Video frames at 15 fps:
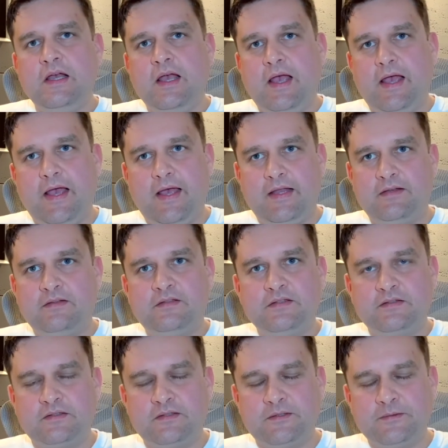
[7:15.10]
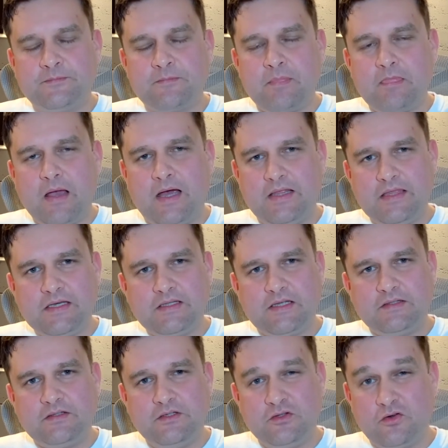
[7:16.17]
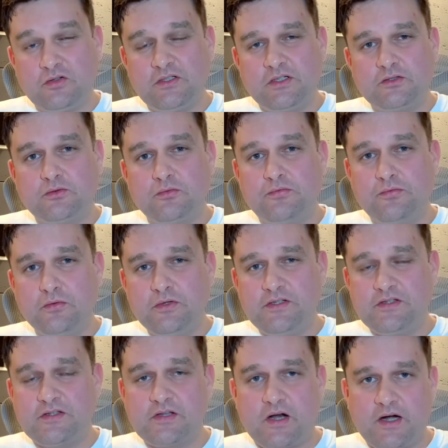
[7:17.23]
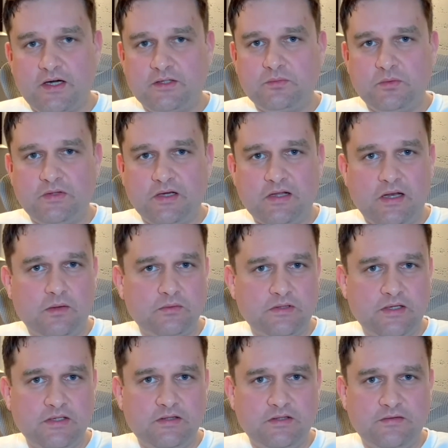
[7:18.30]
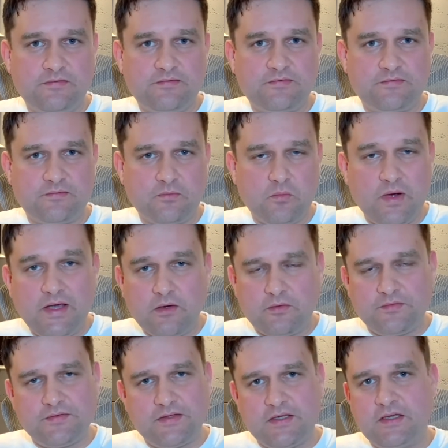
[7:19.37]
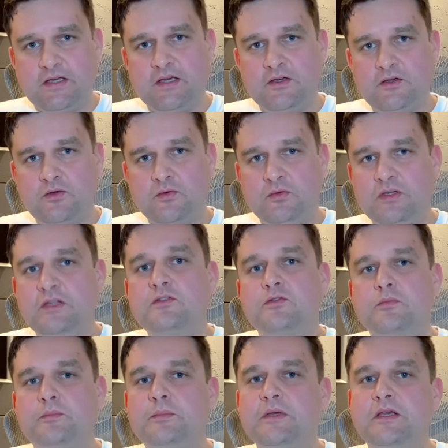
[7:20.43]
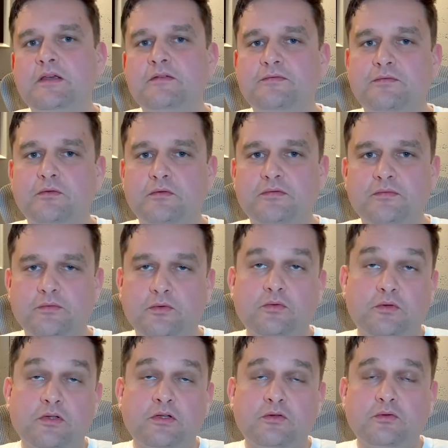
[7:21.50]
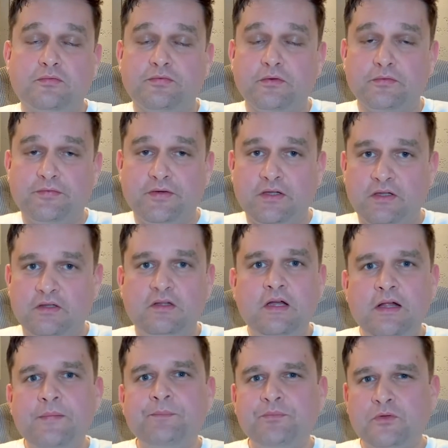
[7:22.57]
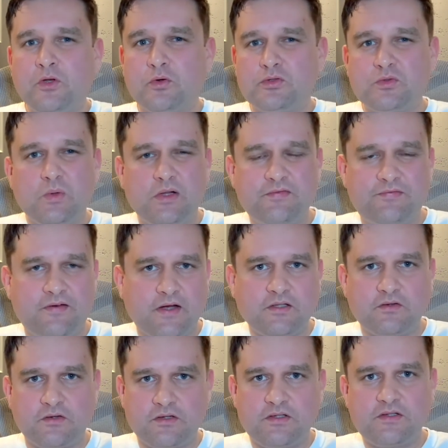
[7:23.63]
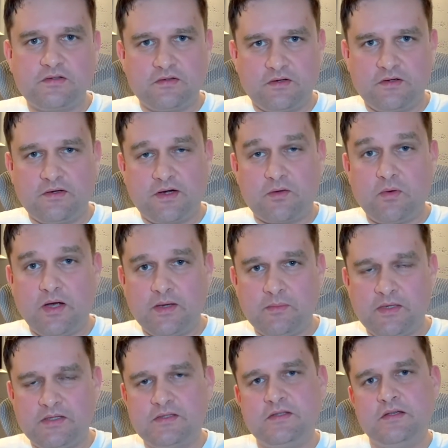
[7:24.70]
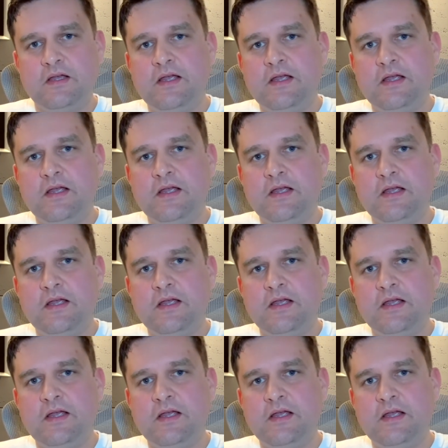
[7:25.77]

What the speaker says: And I think that in order to fully start with a cloud-native way of thinking, you need to fulfill those 12 factors requirements.